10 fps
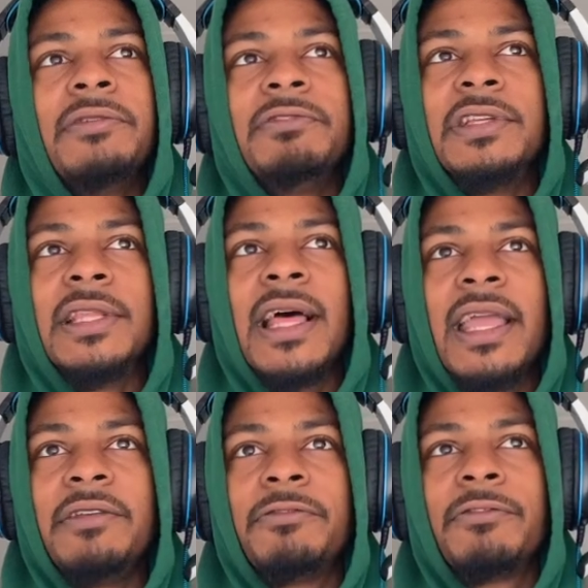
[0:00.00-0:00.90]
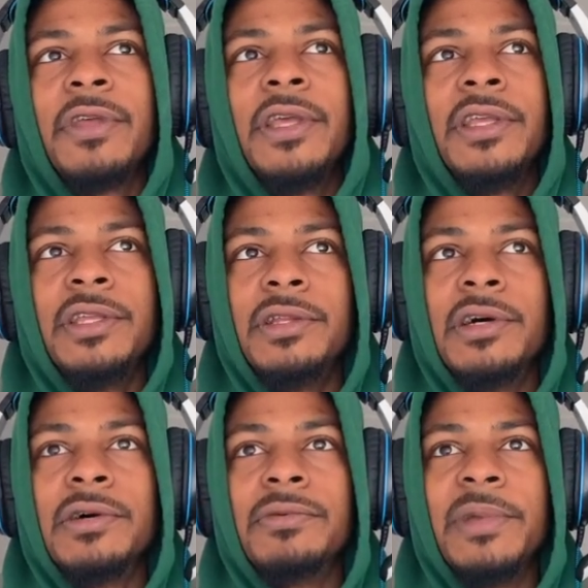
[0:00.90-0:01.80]
in life? You
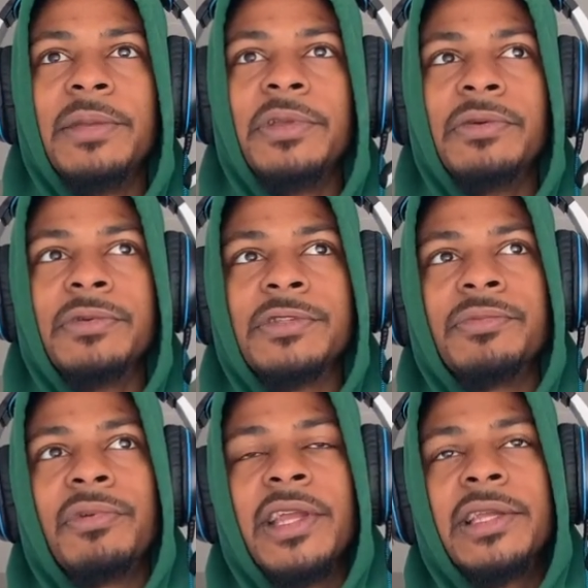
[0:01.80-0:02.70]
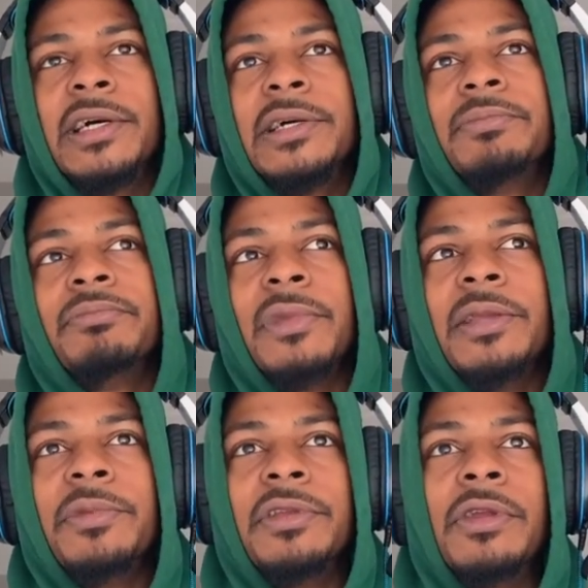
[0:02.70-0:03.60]
know, maybe it was a breakup.
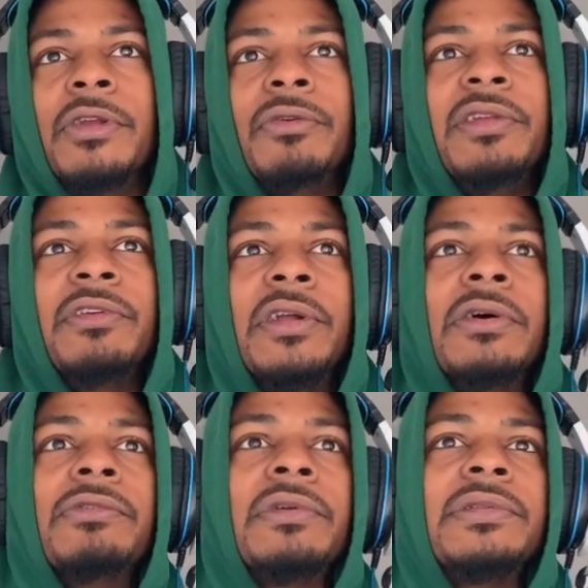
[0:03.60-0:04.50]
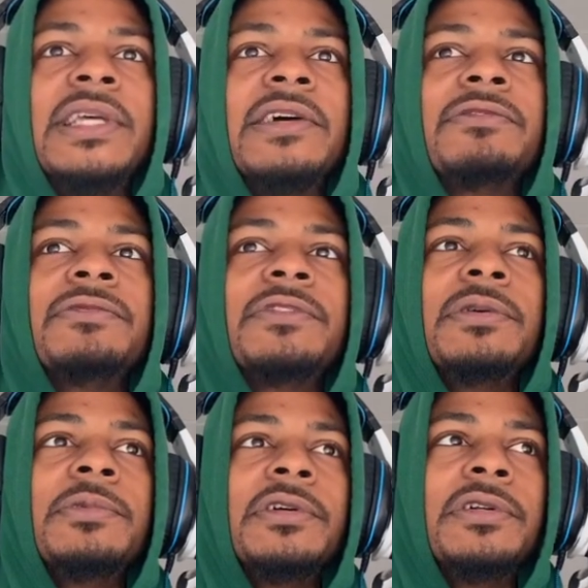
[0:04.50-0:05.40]
Maybe you're grieving over a death of
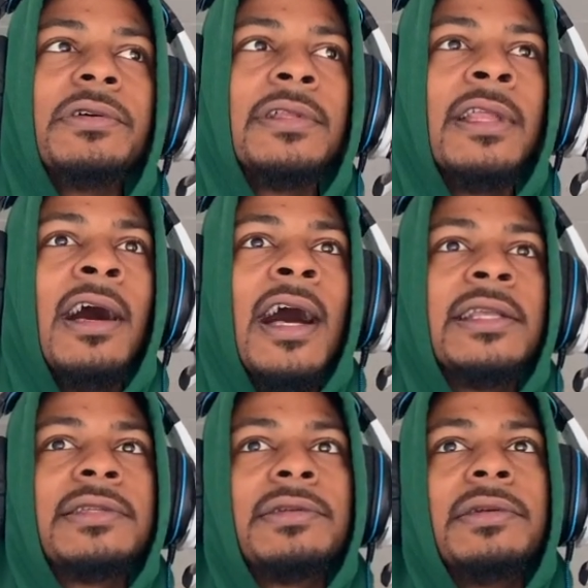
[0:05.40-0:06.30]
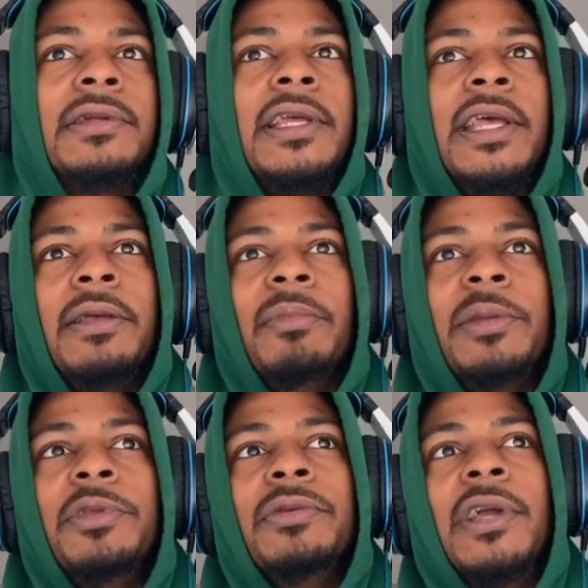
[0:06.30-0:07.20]
someone or a loss, or
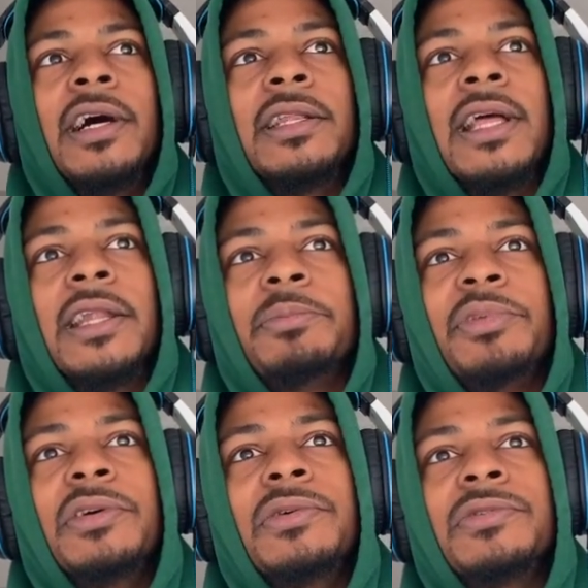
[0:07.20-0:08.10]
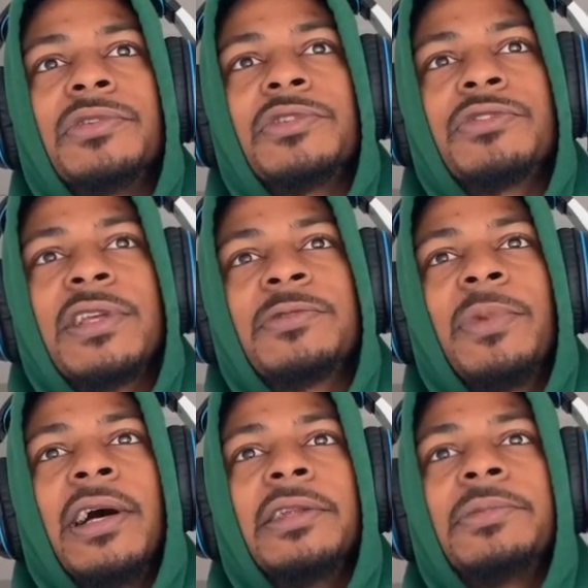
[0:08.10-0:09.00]
maybe you got a lot of bills or stress
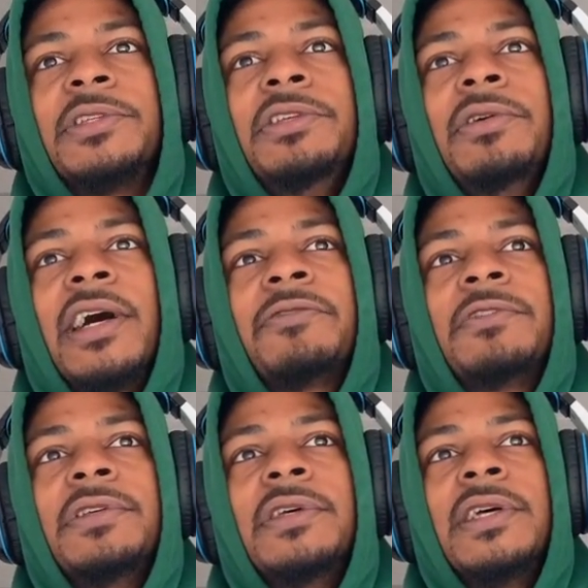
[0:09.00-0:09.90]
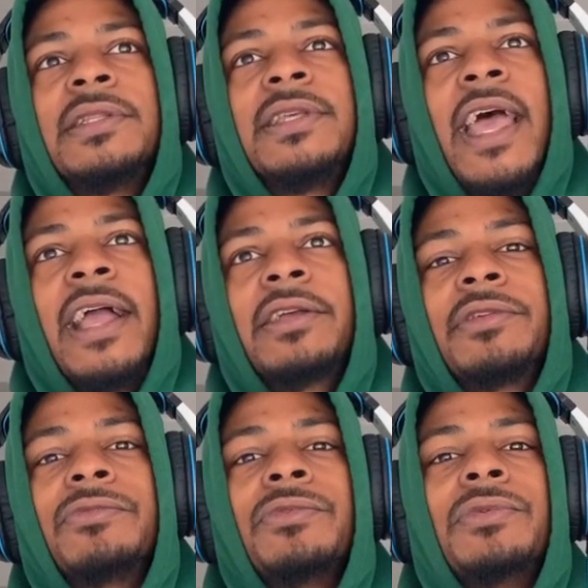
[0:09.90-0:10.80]
piled up. So you have to attack the
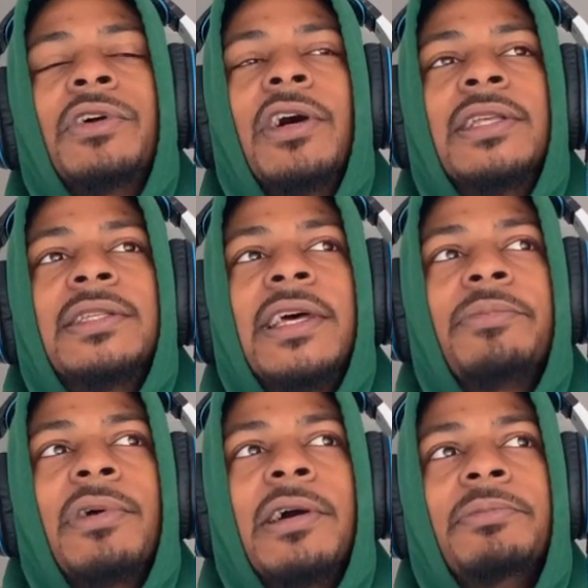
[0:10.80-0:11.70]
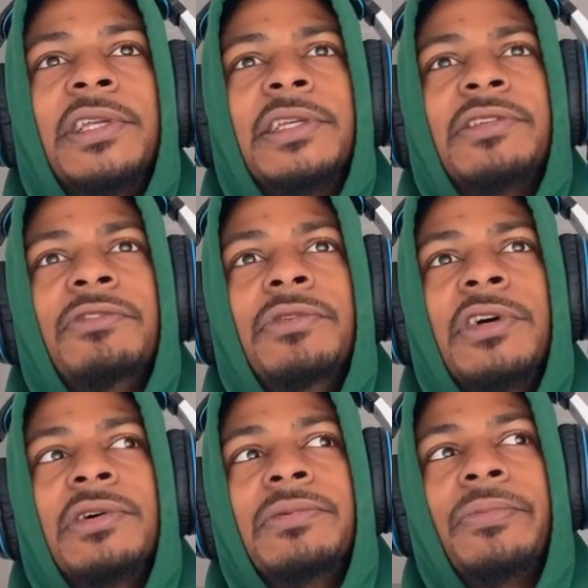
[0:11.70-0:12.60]
root cause of that problem, because if you don't,